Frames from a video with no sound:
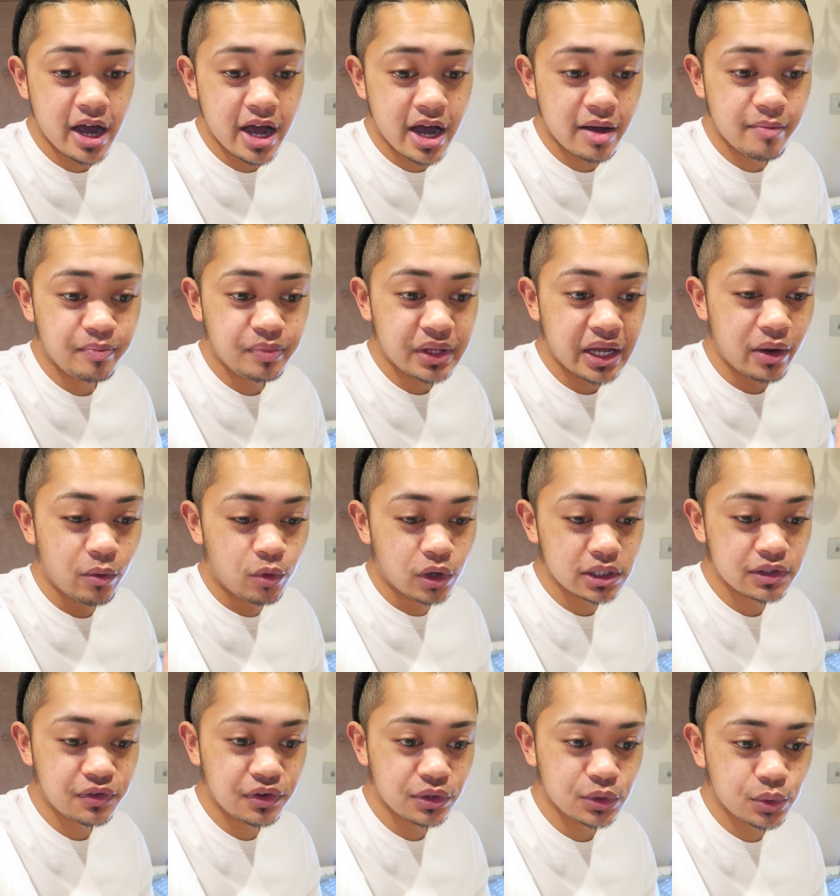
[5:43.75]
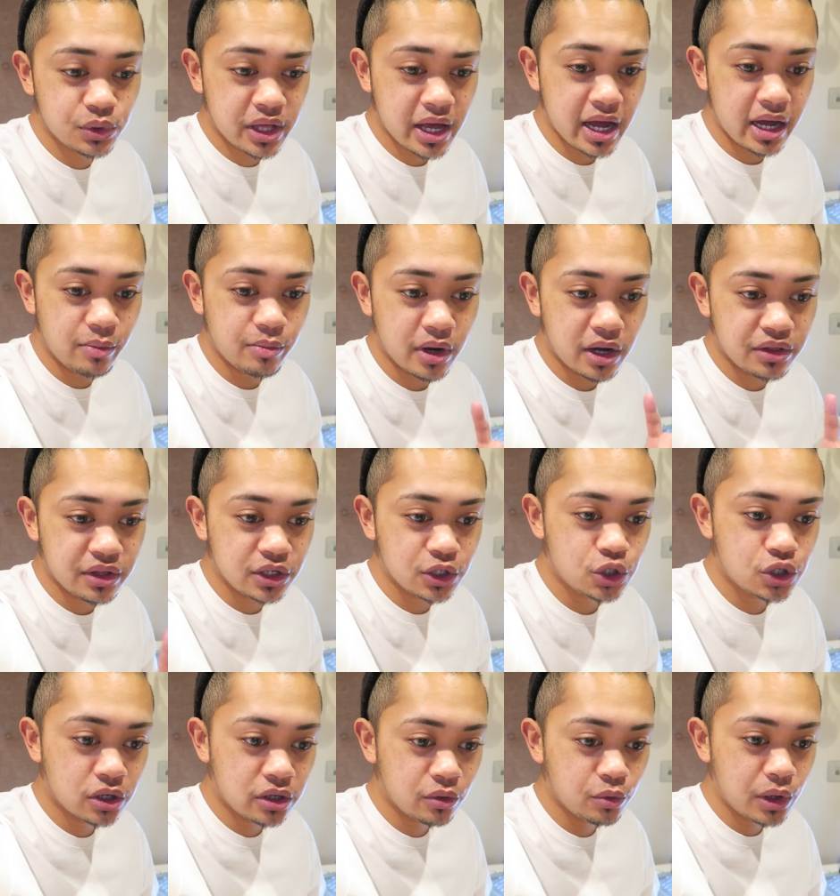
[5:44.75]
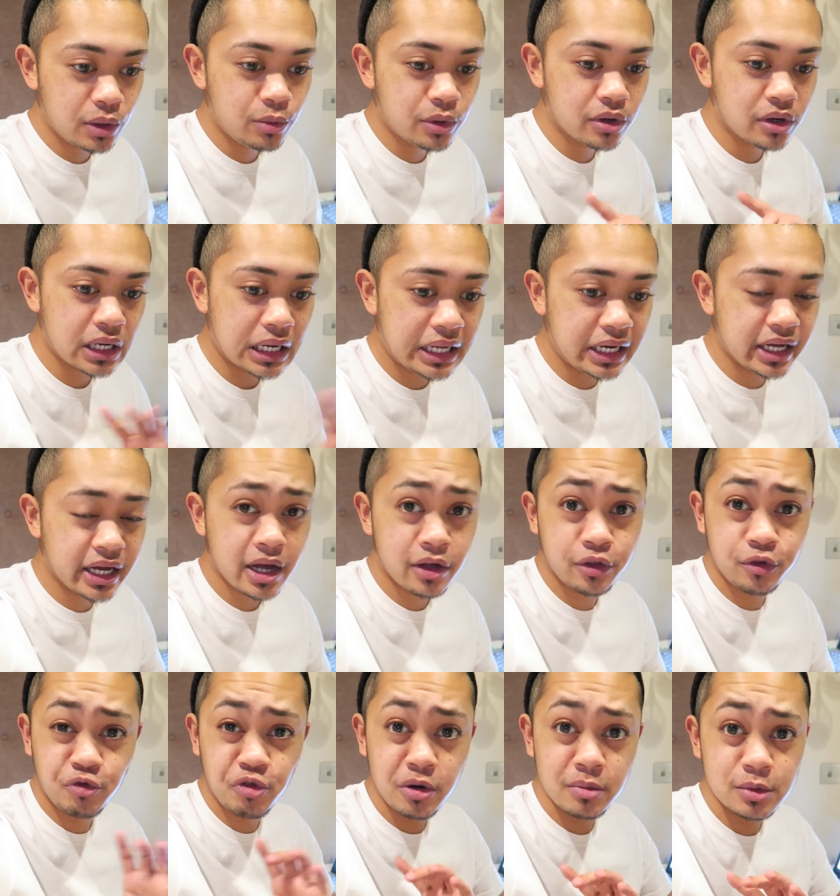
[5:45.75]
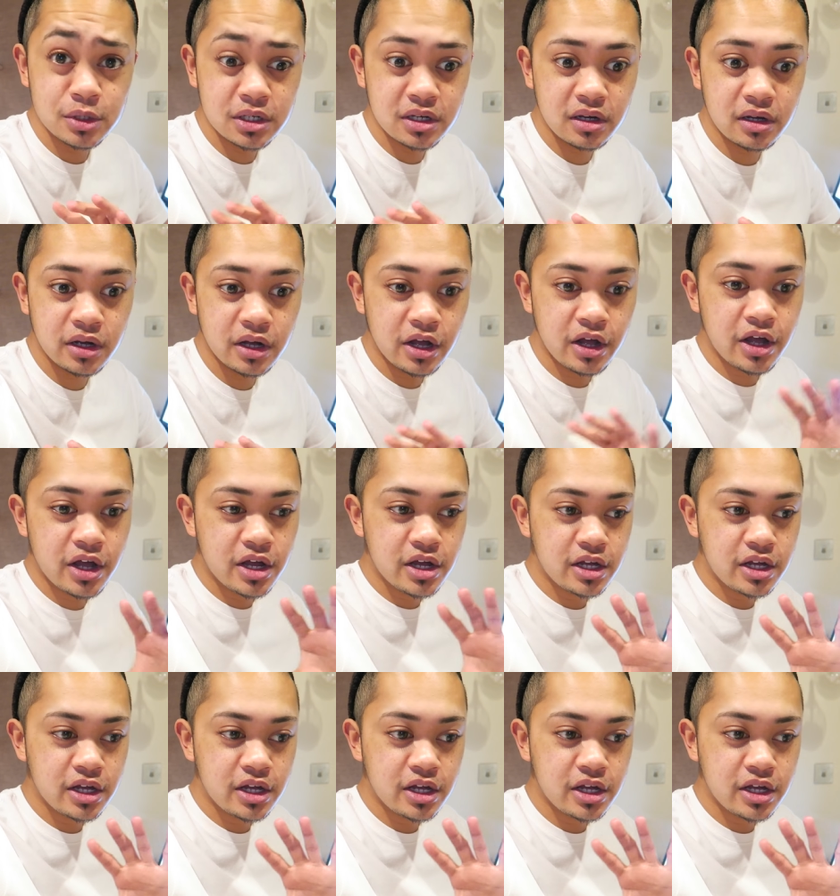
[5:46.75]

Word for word: Um, it was filled with hay, but I think John, when we were cleaning out the room to